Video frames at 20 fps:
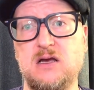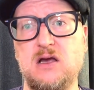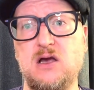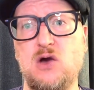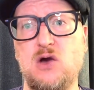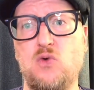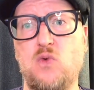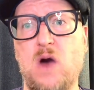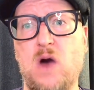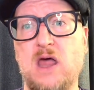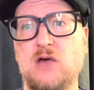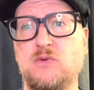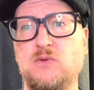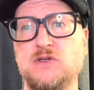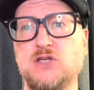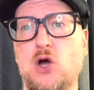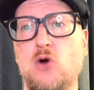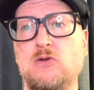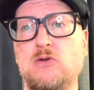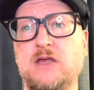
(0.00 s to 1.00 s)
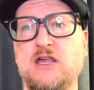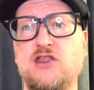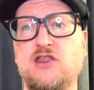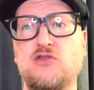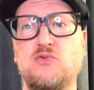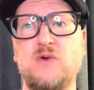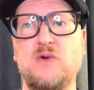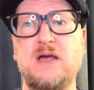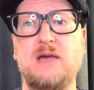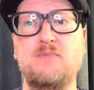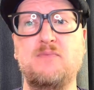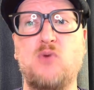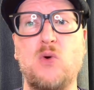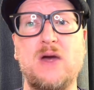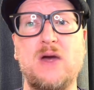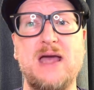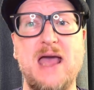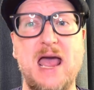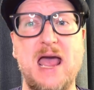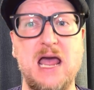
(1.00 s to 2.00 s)
while it was only
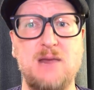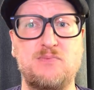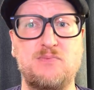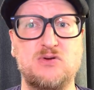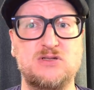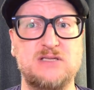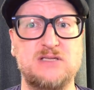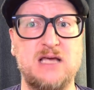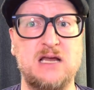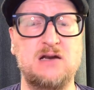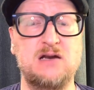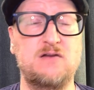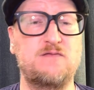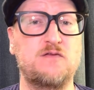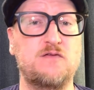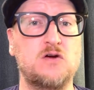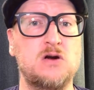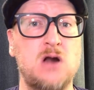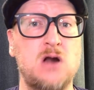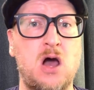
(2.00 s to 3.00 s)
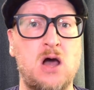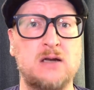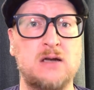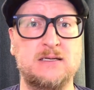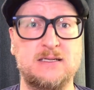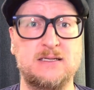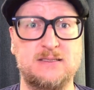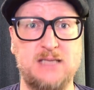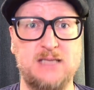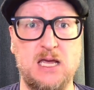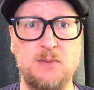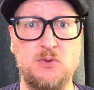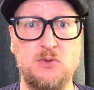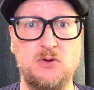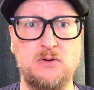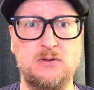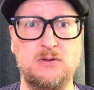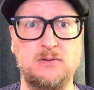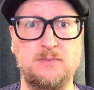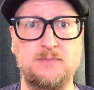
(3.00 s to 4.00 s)
3.8% for
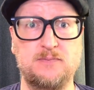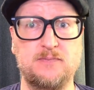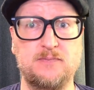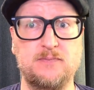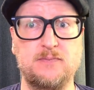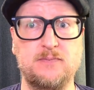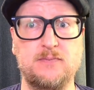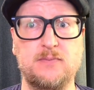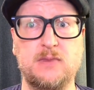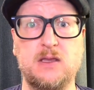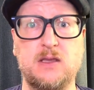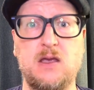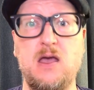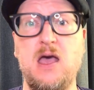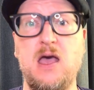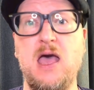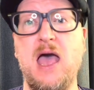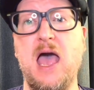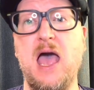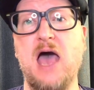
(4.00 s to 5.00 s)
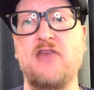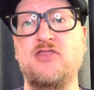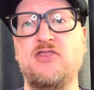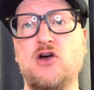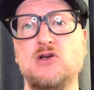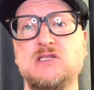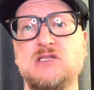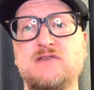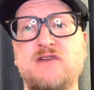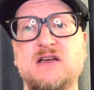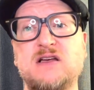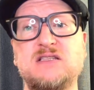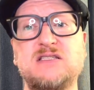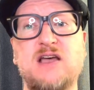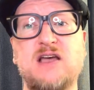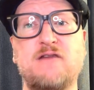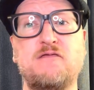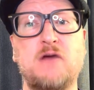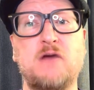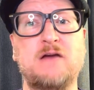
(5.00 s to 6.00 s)
non-disabled. And those of us
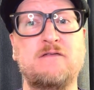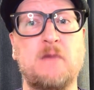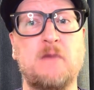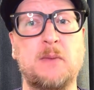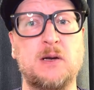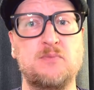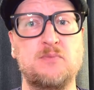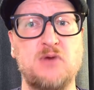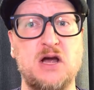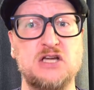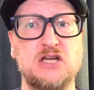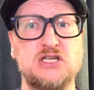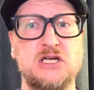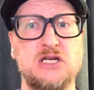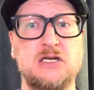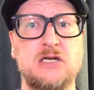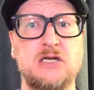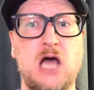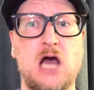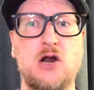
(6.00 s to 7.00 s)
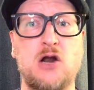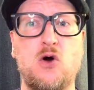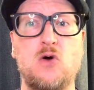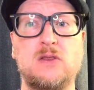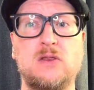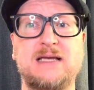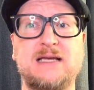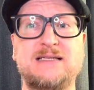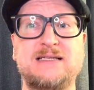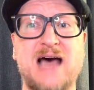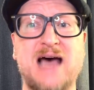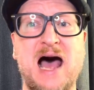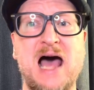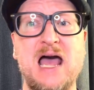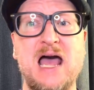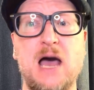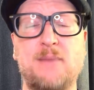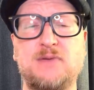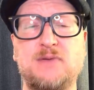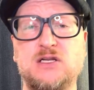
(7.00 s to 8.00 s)
suffering from depression not only die
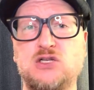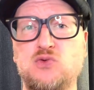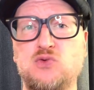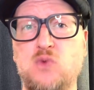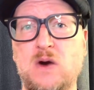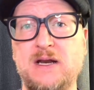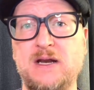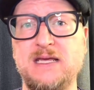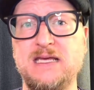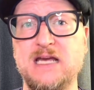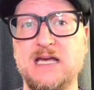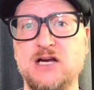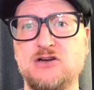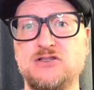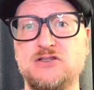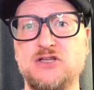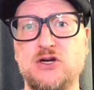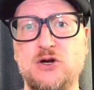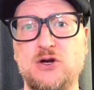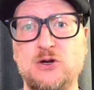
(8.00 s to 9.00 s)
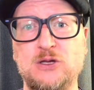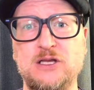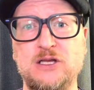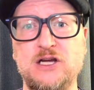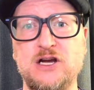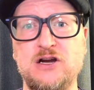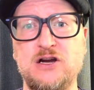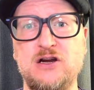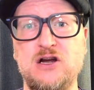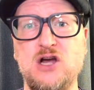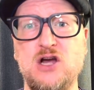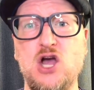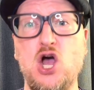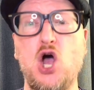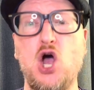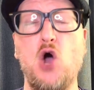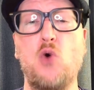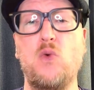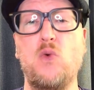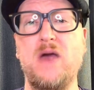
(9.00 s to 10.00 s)
up to 20 years earlier,
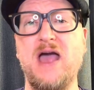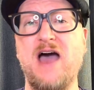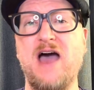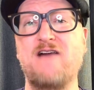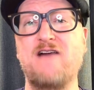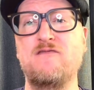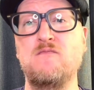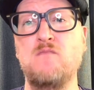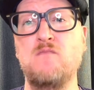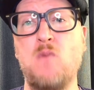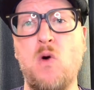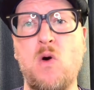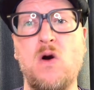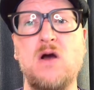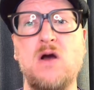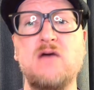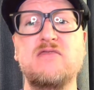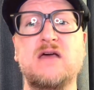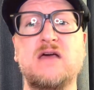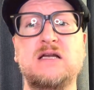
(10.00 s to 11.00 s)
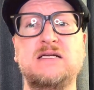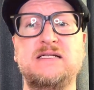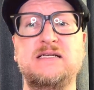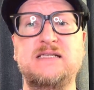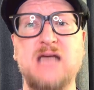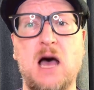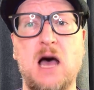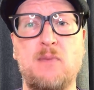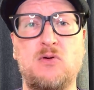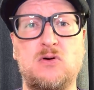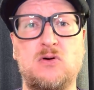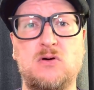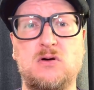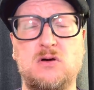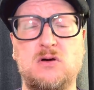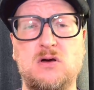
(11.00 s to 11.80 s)
we have more than double